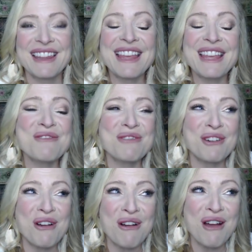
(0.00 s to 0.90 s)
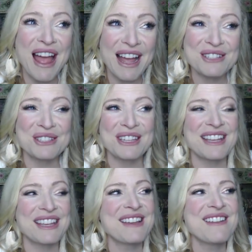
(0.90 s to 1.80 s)
Thank you for
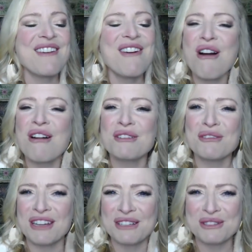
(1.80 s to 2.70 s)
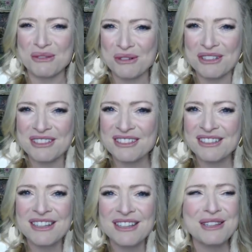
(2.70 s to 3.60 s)
actually honoring
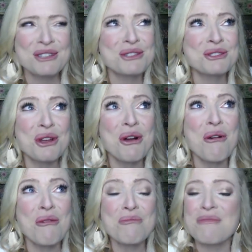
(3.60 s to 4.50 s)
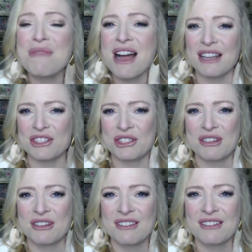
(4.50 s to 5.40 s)
Source so much